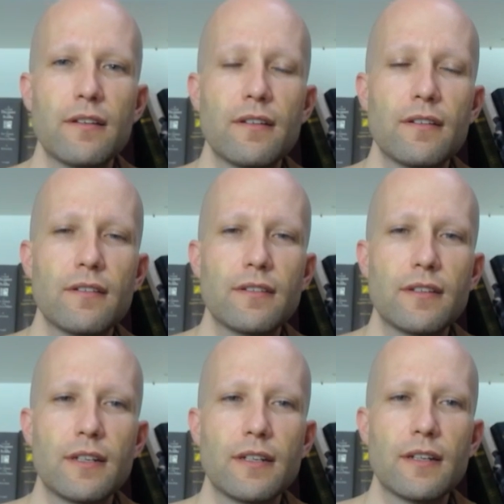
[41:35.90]
Right?
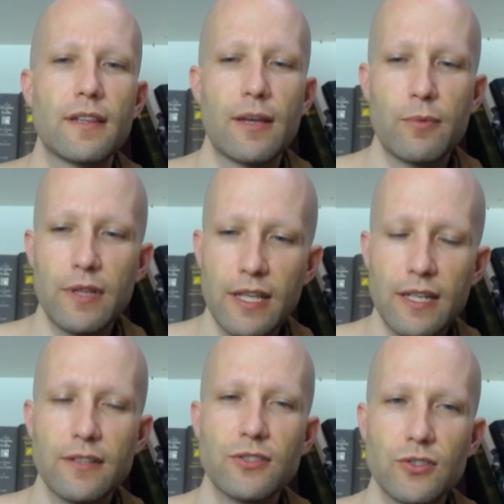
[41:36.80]
And they will lead
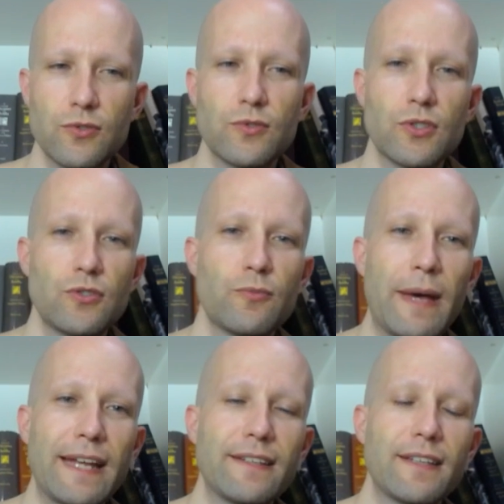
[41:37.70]
to do bad
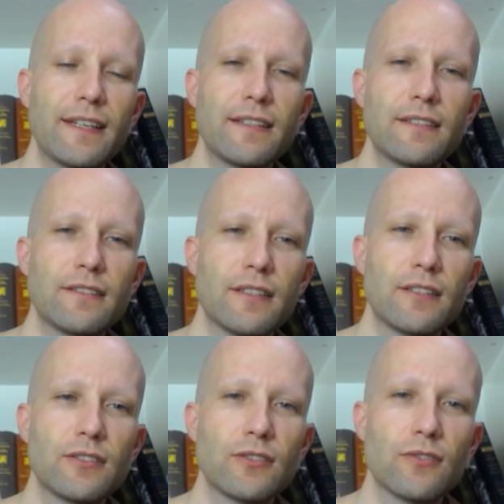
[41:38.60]
things and to
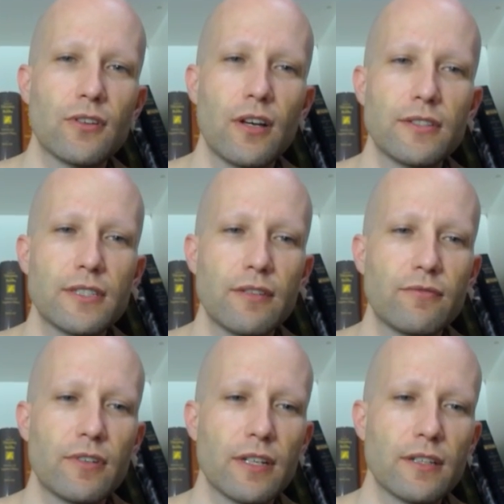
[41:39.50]
cause suffering
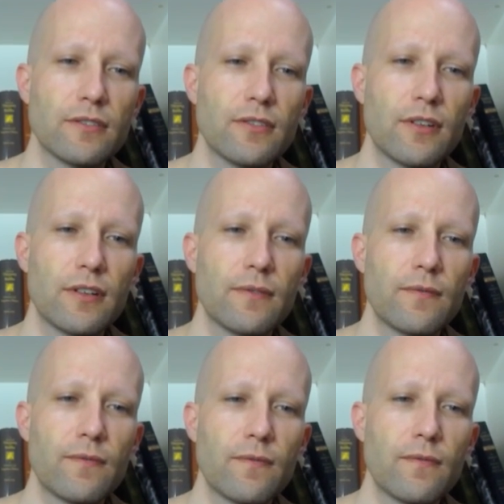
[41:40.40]
and so on.
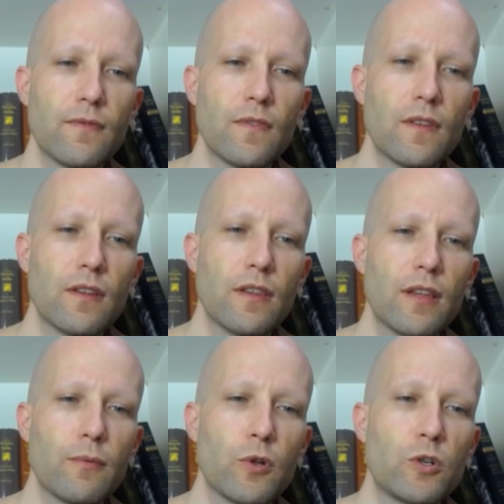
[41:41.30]
They will
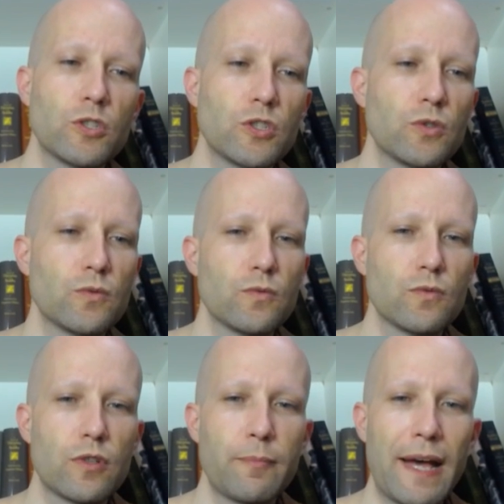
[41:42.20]
hurt you. They're
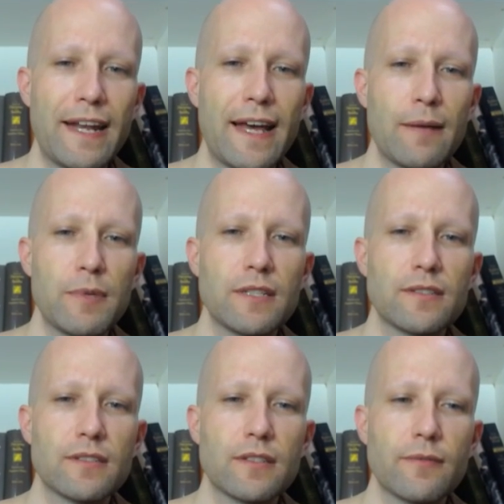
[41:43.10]
bad habits to
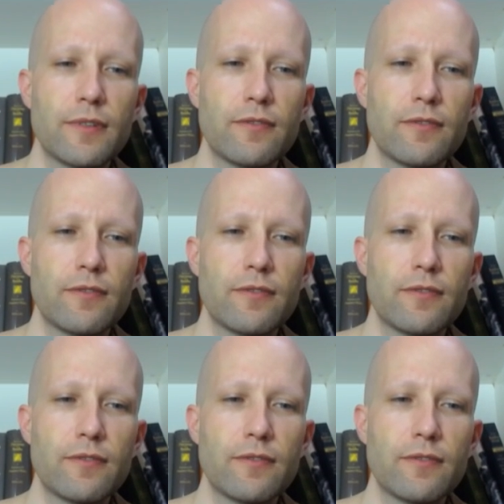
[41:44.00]
develop.